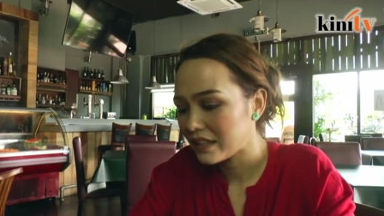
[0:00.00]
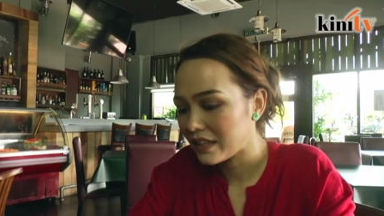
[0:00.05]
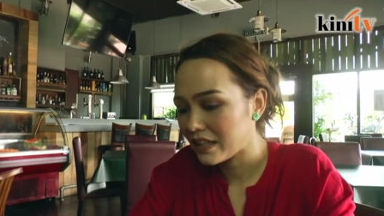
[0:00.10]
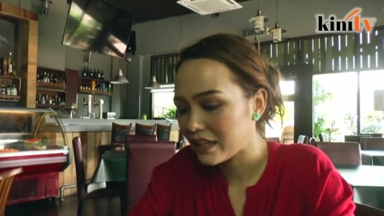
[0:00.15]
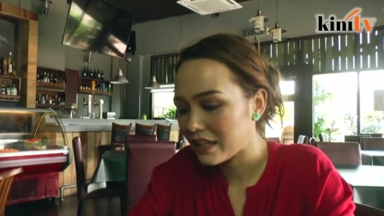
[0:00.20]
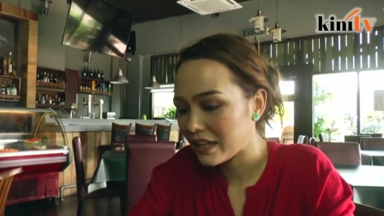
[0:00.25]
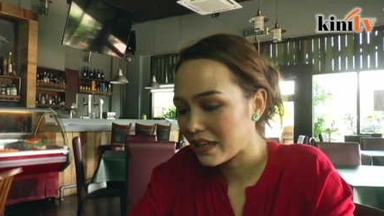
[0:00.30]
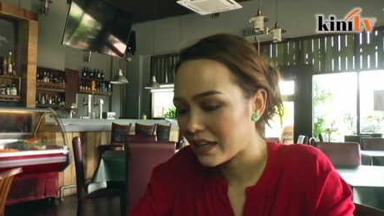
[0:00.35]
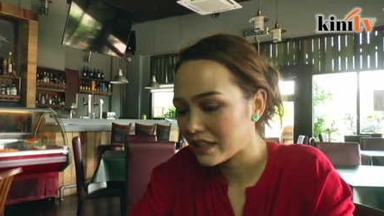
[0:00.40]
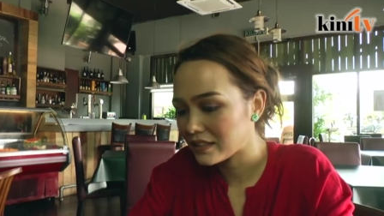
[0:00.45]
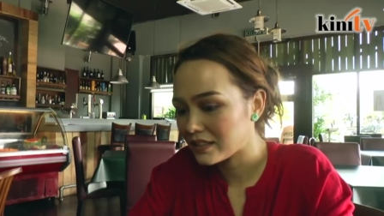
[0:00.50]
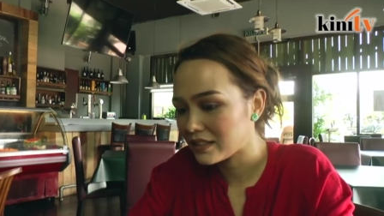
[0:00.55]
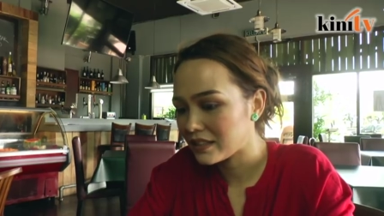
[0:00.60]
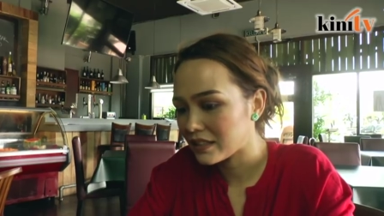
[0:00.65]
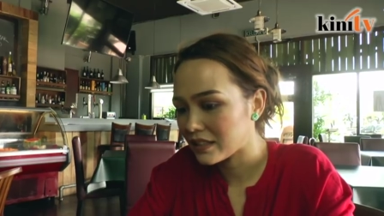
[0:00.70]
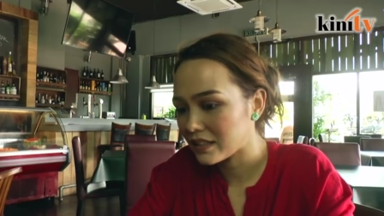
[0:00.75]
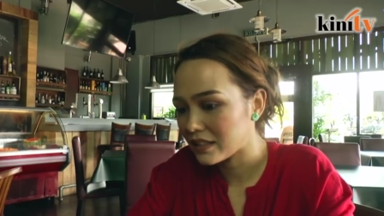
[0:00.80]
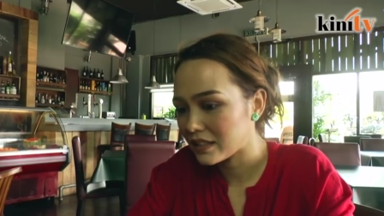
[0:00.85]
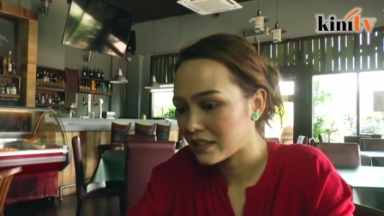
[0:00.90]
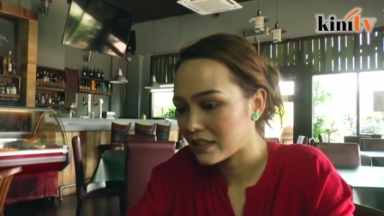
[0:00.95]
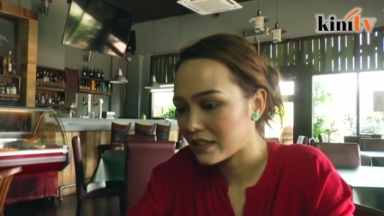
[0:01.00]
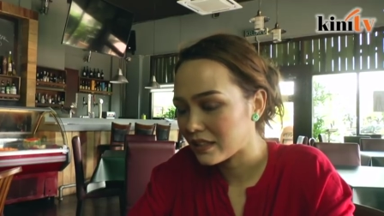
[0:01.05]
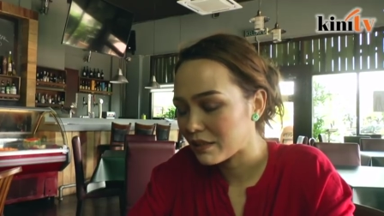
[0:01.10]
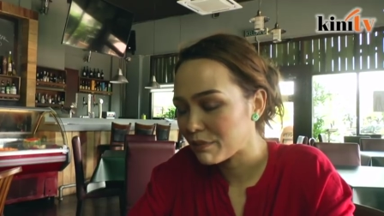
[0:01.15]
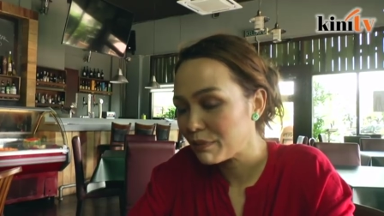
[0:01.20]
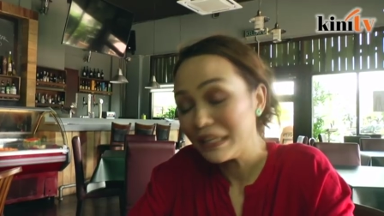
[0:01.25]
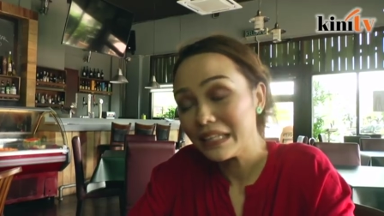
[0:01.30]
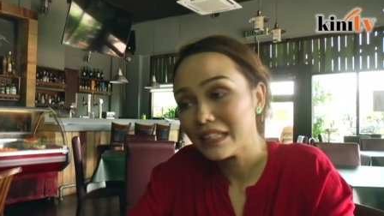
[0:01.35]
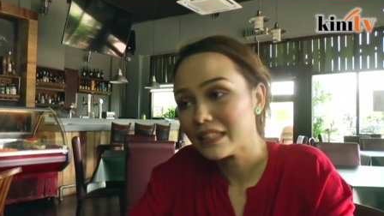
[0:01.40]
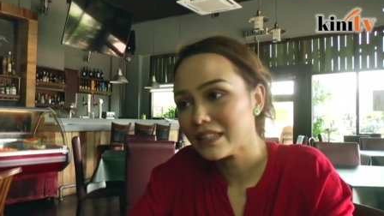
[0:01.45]
that has the
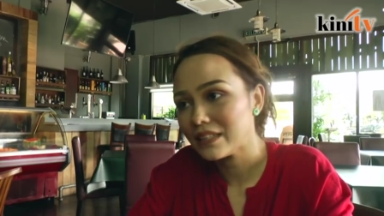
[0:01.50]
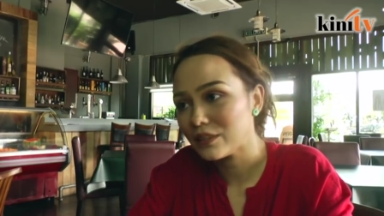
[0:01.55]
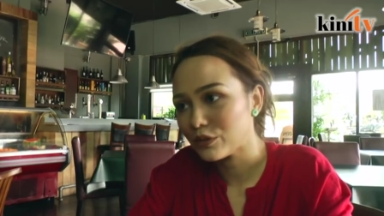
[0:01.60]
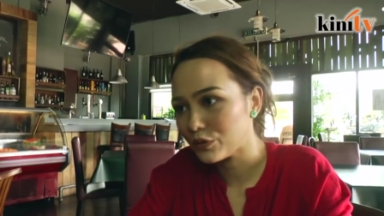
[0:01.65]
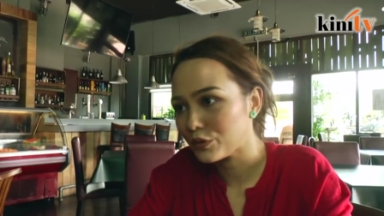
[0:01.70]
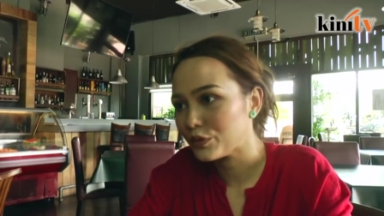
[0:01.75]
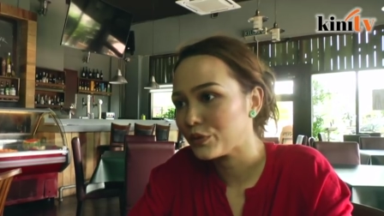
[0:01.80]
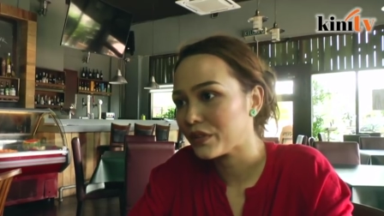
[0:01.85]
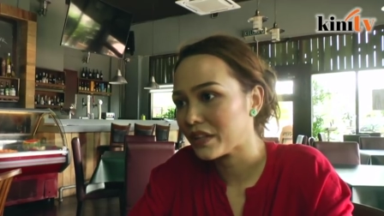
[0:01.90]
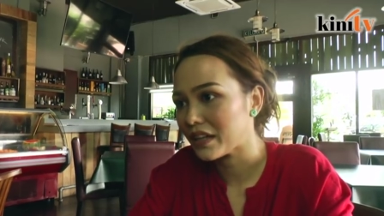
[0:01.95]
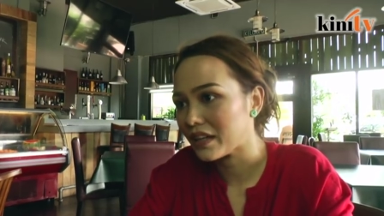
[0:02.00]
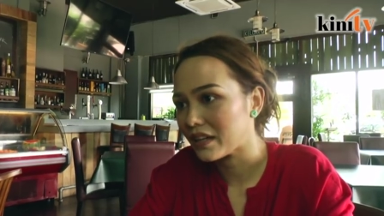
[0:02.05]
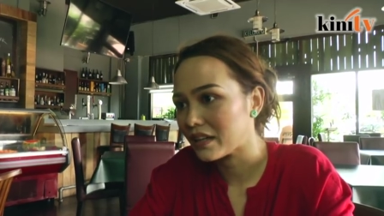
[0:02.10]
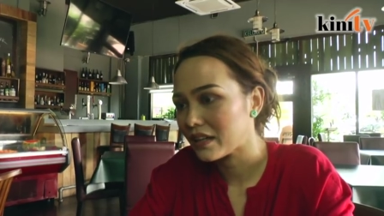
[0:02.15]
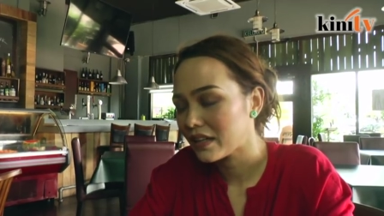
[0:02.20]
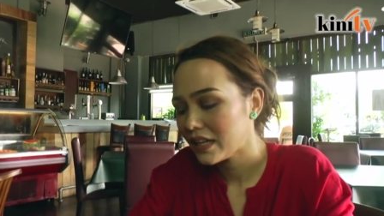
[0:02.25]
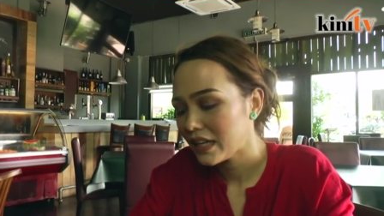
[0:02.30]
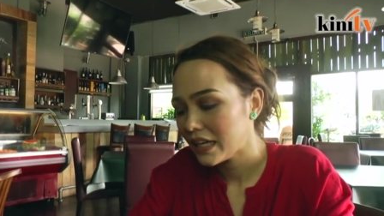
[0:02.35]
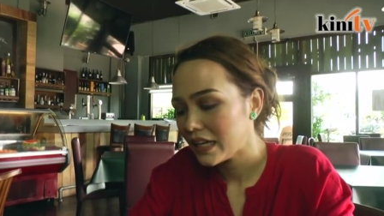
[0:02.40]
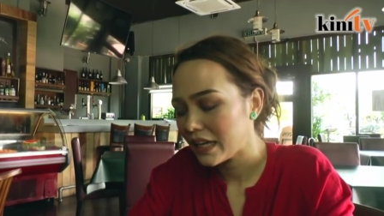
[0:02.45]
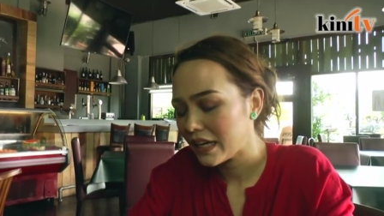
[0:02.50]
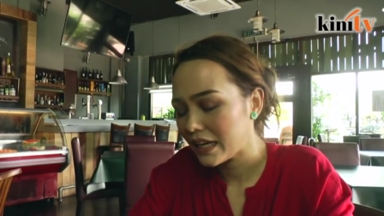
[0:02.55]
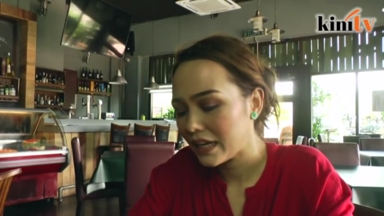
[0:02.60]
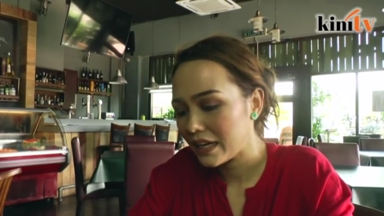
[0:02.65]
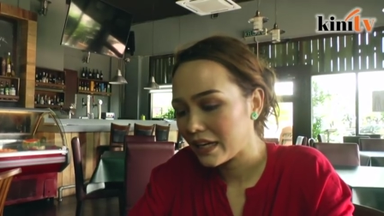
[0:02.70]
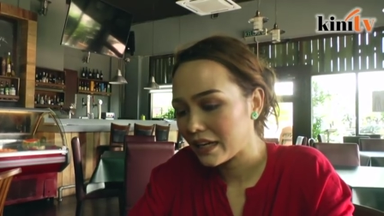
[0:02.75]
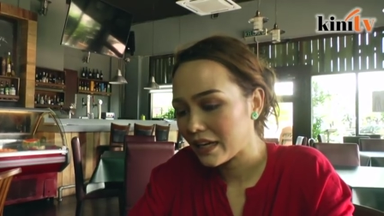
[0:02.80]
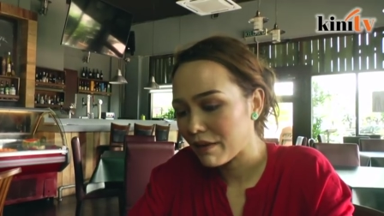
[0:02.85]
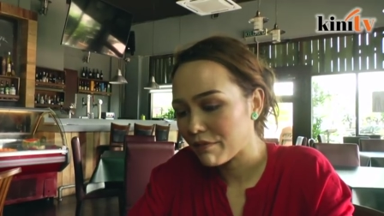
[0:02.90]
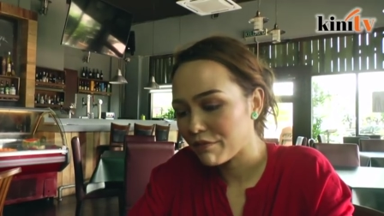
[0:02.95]
ability to do that.
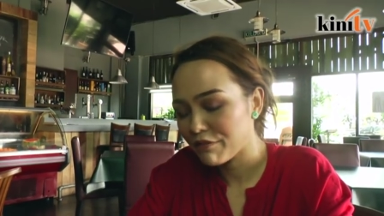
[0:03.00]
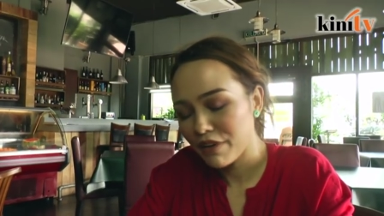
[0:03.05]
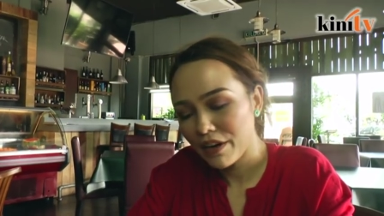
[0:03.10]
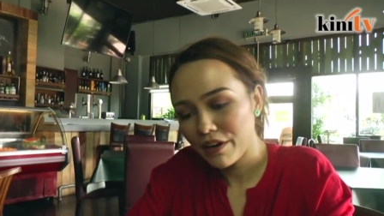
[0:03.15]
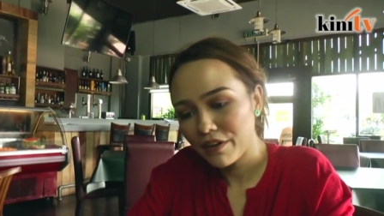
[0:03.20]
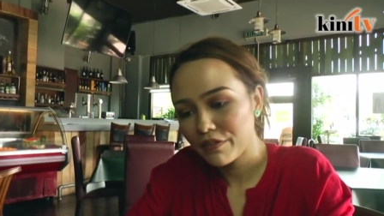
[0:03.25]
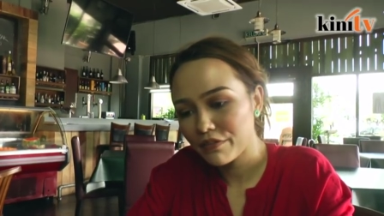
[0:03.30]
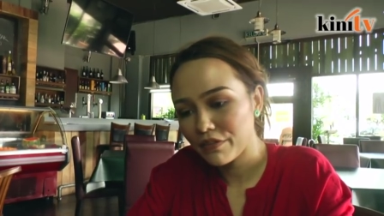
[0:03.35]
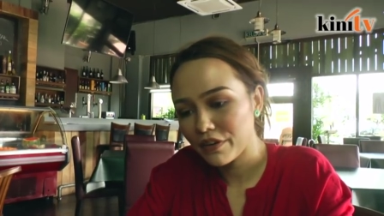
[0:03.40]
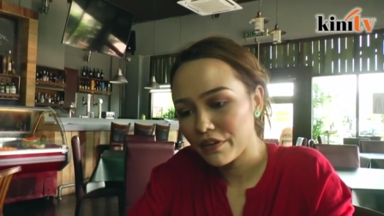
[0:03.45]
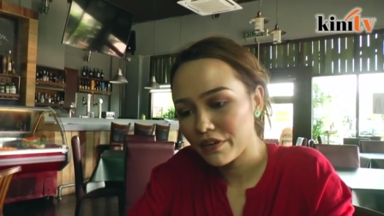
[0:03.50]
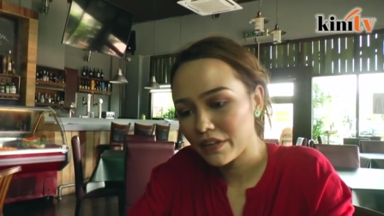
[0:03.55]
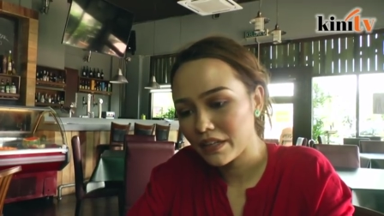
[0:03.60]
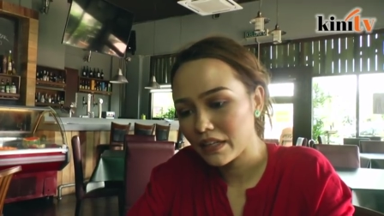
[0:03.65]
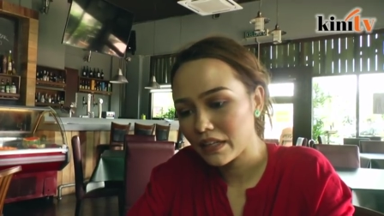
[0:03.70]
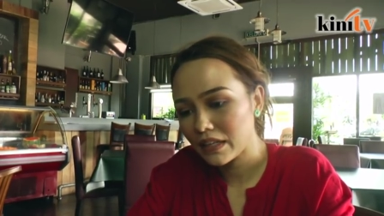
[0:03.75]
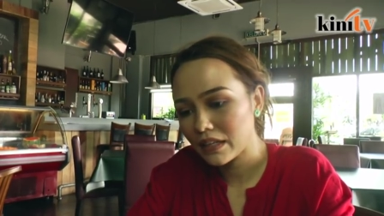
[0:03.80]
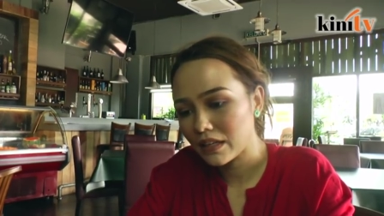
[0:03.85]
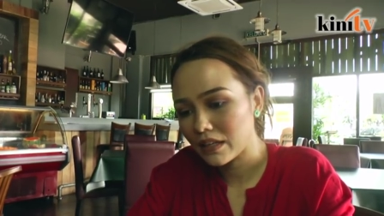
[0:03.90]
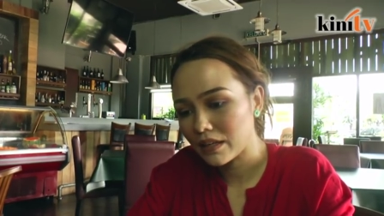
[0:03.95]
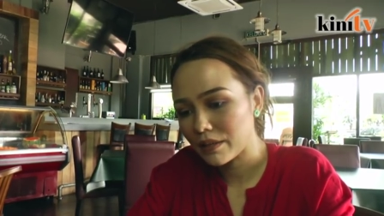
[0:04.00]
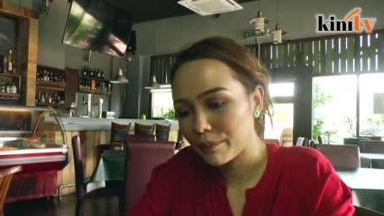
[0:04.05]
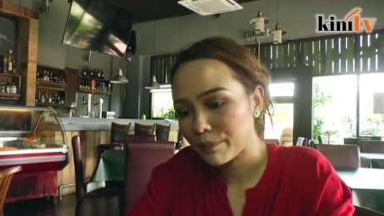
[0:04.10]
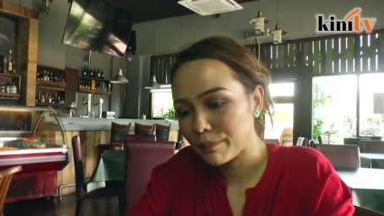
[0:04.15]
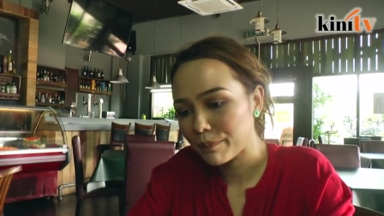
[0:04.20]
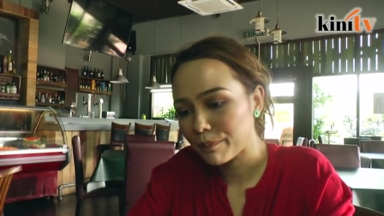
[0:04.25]
And I'm very, very, I